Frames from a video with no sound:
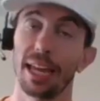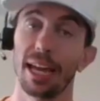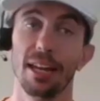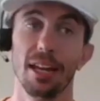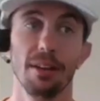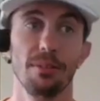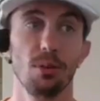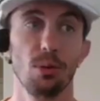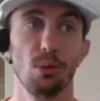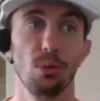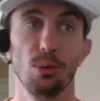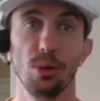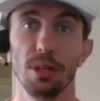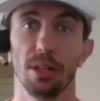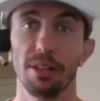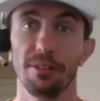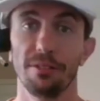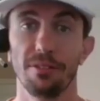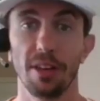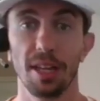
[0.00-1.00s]
I never
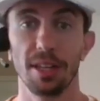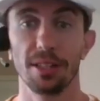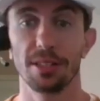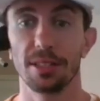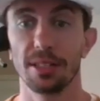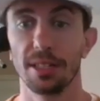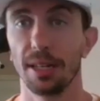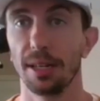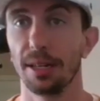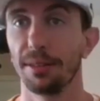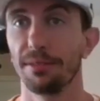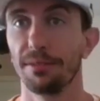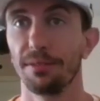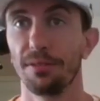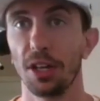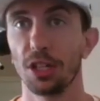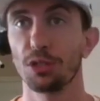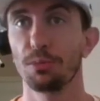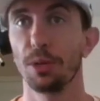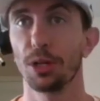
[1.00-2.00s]
really faced uh,
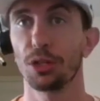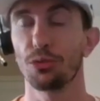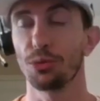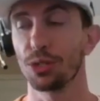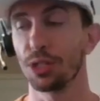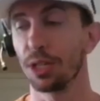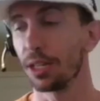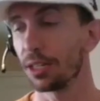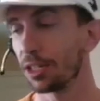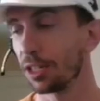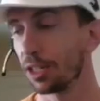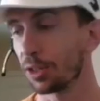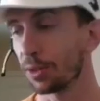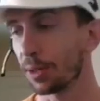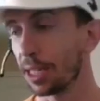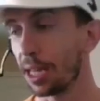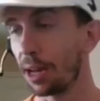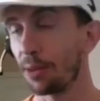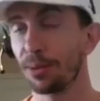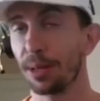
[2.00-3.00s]
faced much resistance
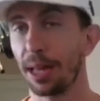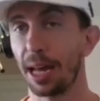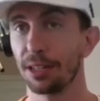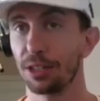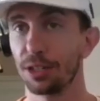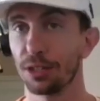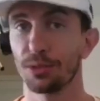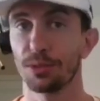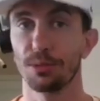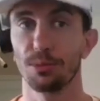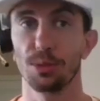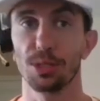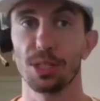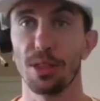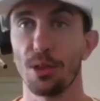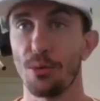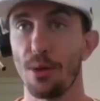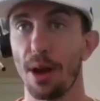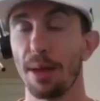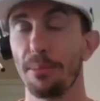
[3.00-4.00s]
because I, I just was in
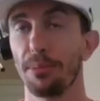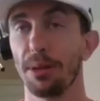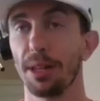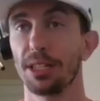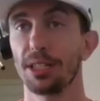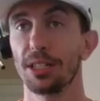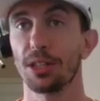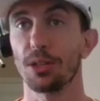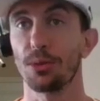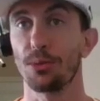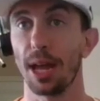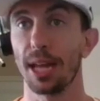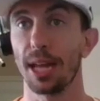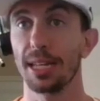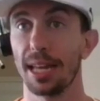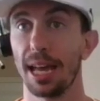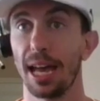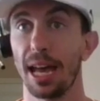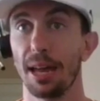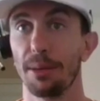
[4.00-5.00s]
the right place at the right
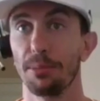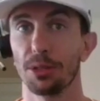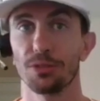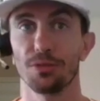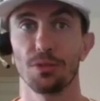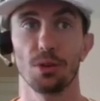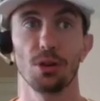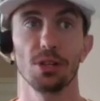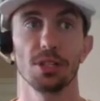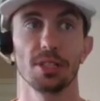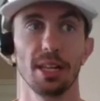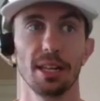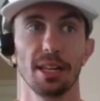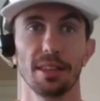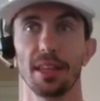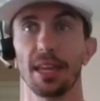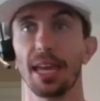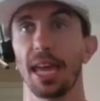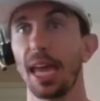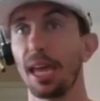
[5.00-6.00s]
time as far as
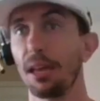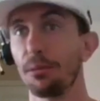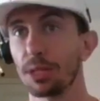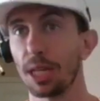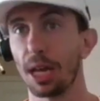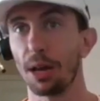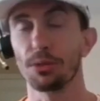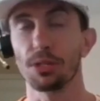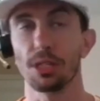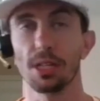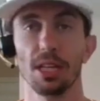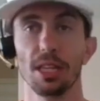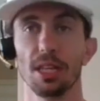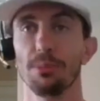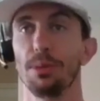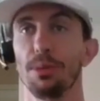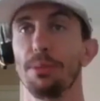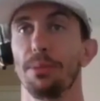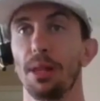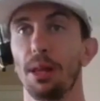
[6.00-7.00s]
like the games I was in, the
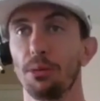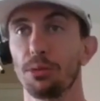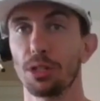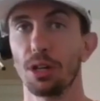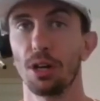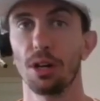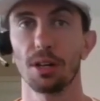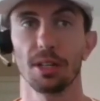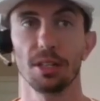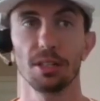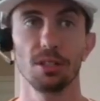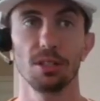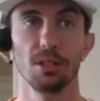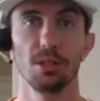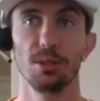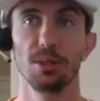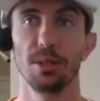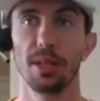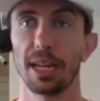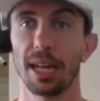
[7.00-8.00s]
people I was talking
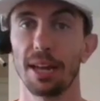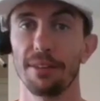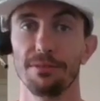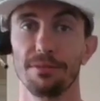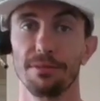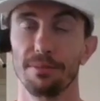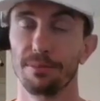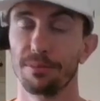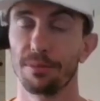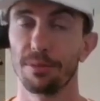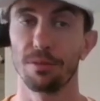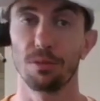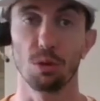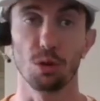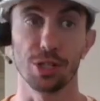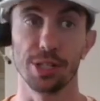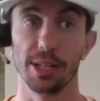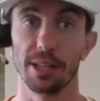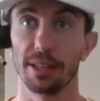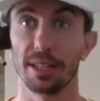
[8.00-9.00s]
to. Like I've
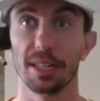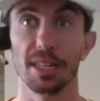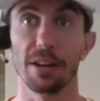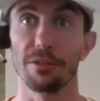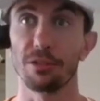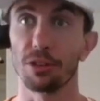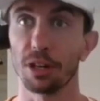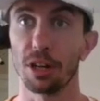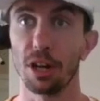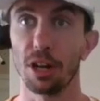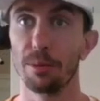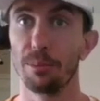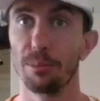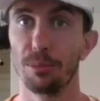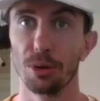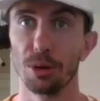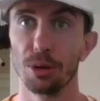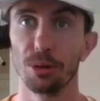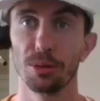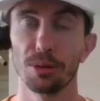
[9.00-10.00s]
fortunately never gone
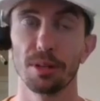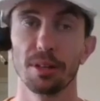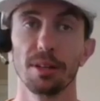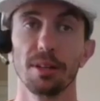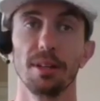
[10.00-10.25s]
broke.